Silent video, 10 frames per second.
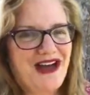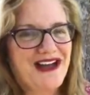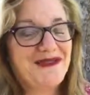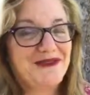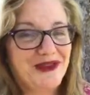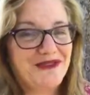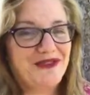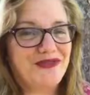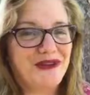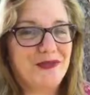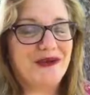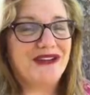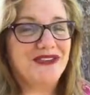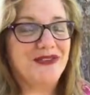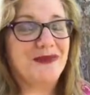I am grateful for your
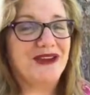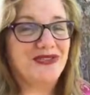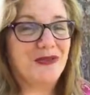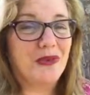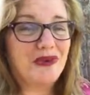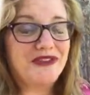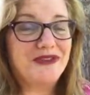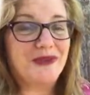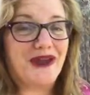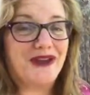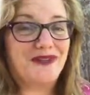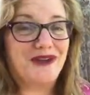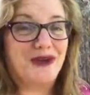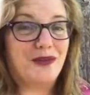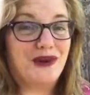presence because the world is waiting for
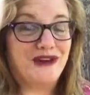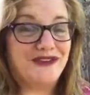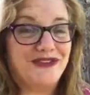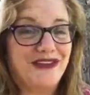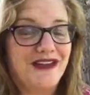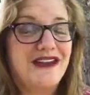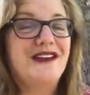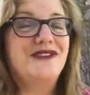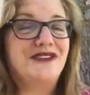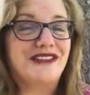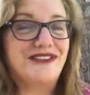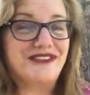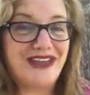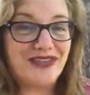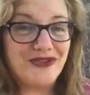your words. So let's
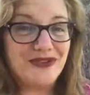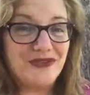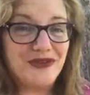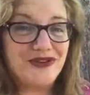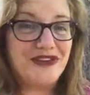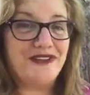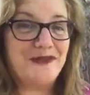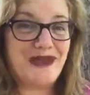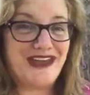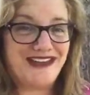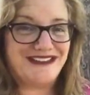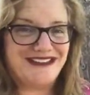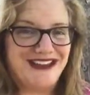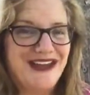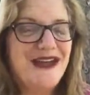get those words on the page